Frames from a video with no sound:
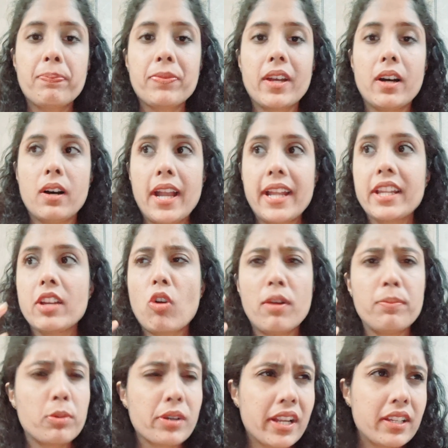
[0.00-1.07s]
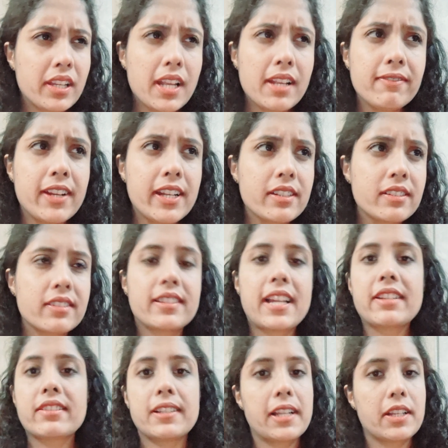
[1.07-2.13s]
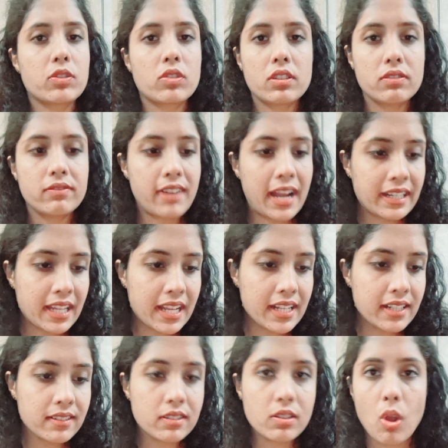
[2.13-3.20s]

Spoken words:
any corporate events, destination weddings,